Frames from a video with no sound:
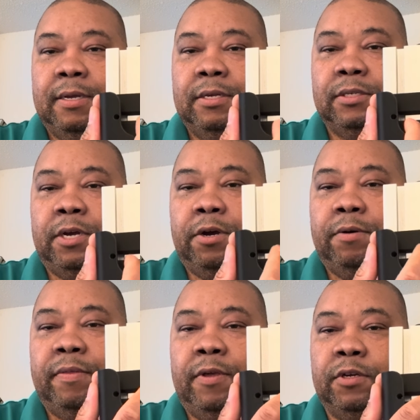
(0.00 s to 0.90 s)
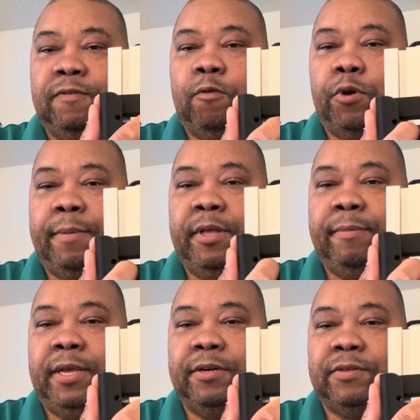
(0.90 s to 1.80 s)
So there's 40
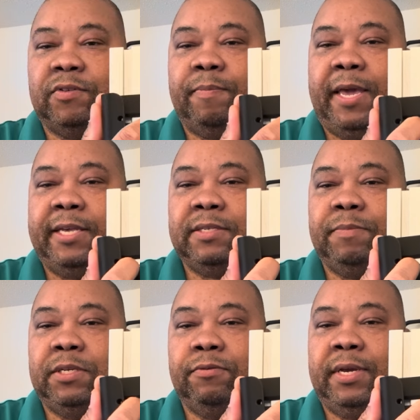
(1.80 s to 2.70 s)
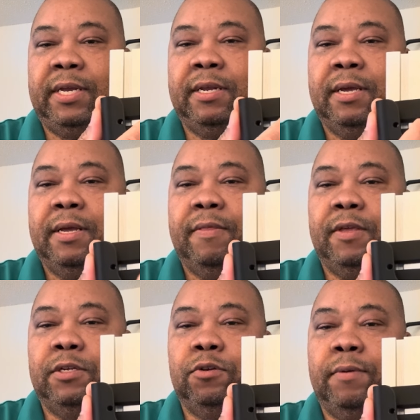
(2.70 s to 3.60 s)
millimeters of space between the
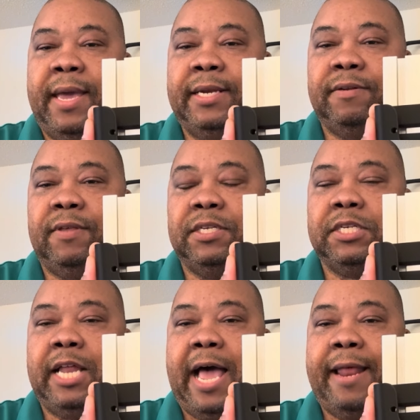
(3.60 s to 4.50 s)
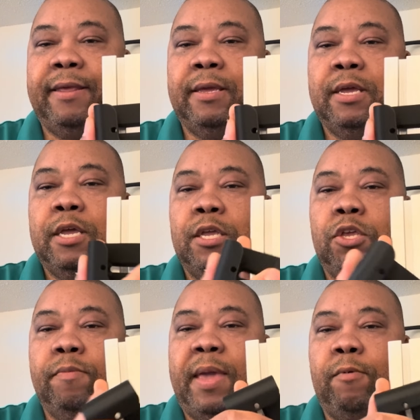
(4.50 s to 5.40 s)
two ends of this slot.
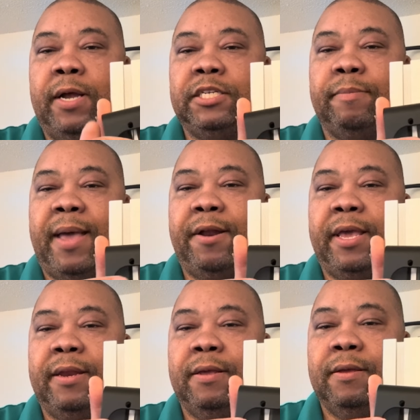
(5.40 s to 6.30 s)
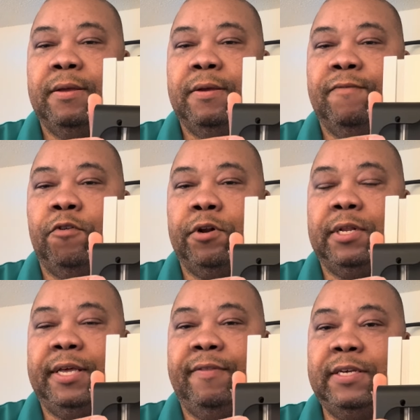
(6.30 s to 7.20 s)
You may want to mount it
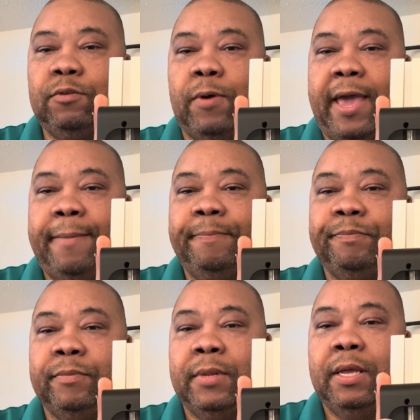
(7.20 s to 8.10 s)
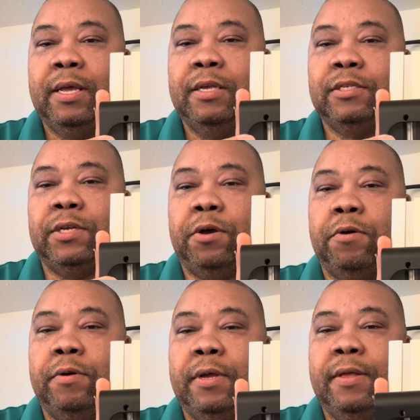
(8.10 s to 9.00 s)
vertically this way.
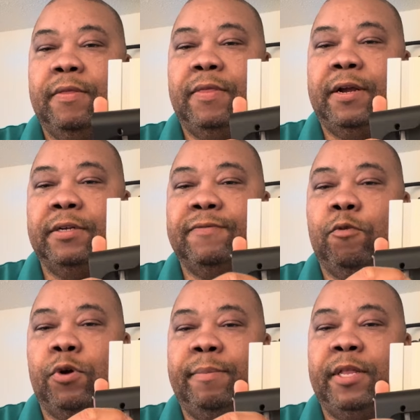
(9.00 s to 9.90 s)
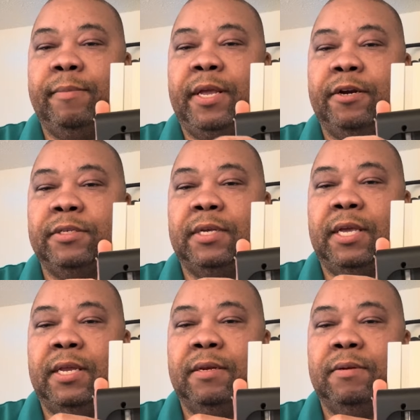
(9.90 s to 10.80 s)
So there's 40 millimeters
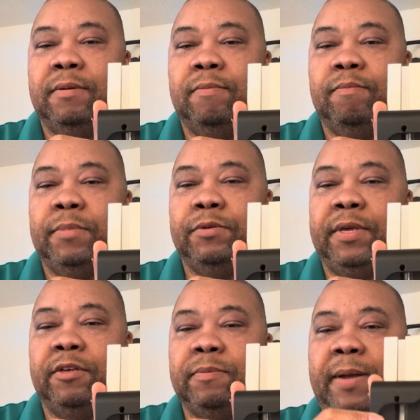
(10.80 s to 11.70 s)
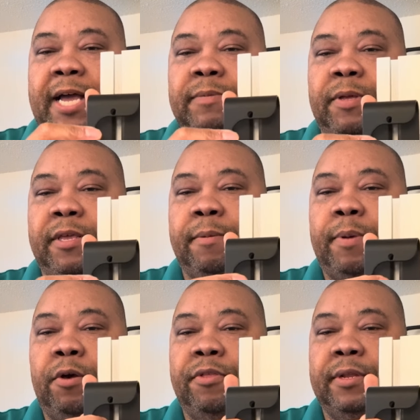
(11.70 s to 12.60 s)
in between those spots, but they're
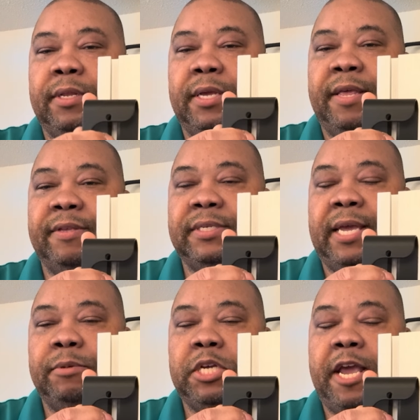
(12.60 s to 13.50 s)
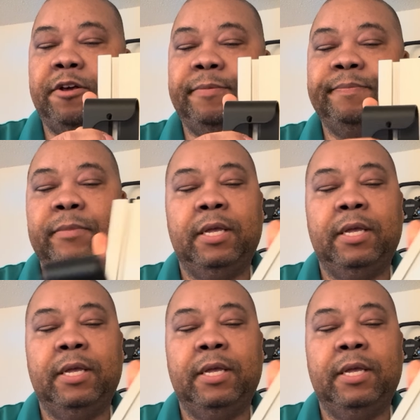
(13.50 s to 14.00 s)
both in the same channel.